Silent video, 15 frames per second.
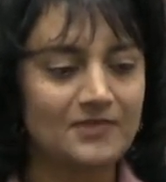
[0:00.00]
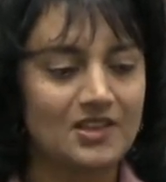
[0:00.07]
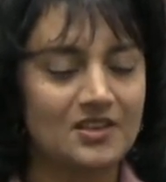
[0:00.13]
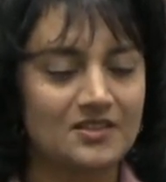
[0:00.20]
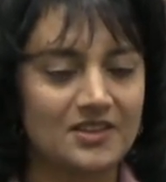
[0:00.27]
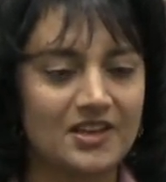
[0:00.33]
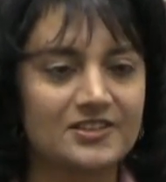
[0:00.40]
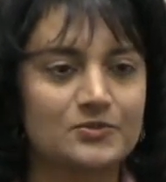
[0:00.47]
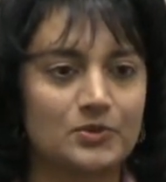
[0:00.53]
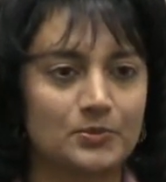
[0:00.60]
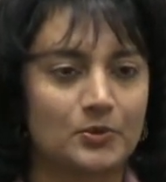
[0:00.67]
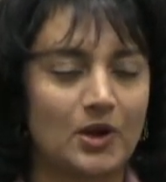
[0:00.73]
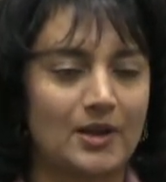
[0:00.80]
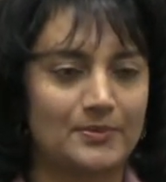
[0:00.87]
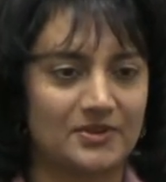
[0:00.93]
And that's what
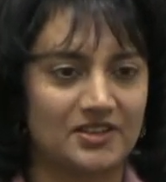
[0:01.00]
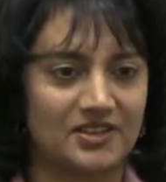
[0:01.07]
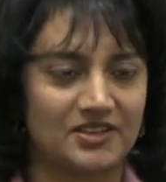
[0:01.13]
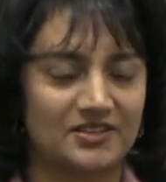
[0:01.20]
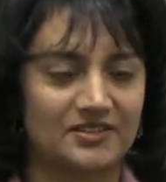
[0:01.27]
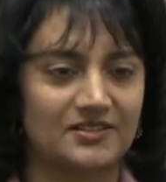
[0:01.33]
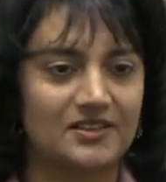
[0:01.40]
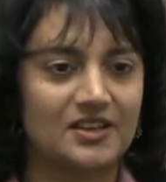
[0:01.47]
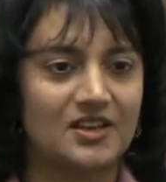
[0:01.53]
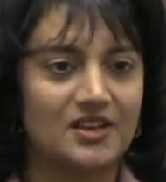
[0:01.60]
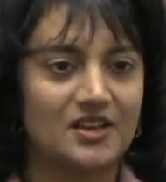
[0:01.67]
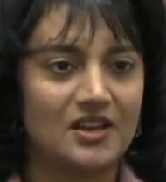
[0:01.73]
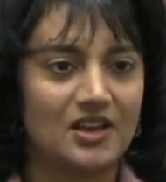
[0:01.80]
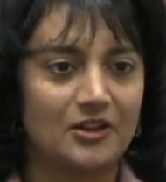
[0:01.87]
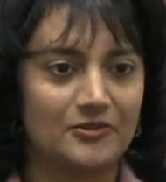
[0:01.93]
propagated
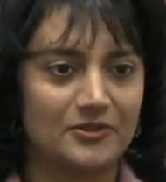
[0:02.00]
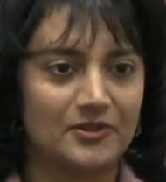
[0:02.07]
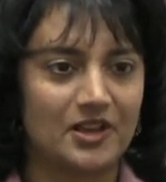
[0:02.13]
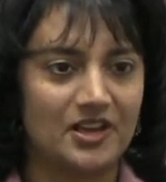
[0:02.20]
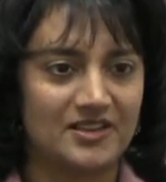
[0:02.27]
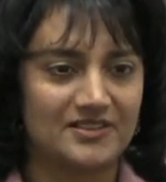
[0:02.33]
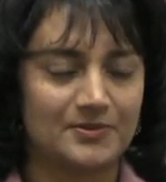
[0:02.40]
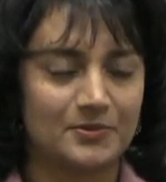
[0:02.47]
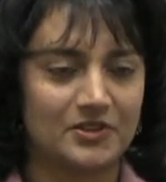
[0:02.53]
Health Alliance